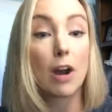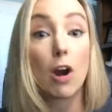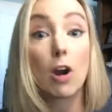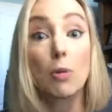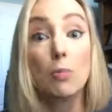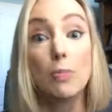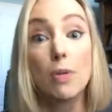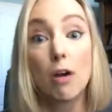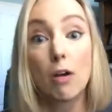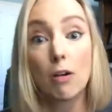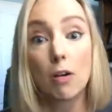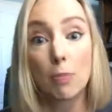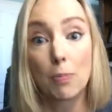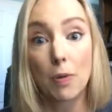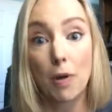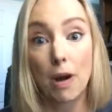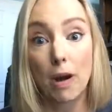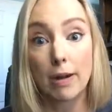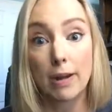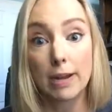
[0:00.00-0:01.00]
our Milk
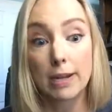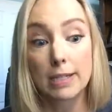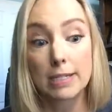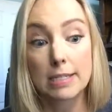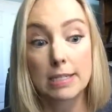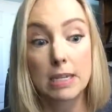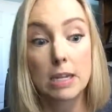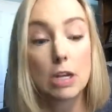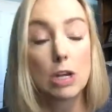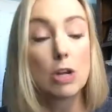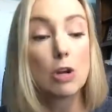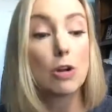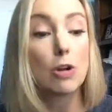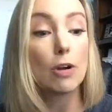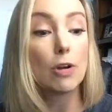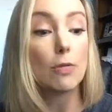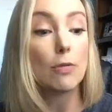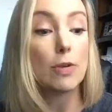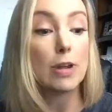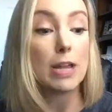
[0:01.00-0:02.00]
products.
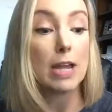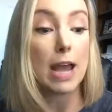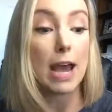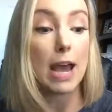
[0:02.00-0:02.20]
We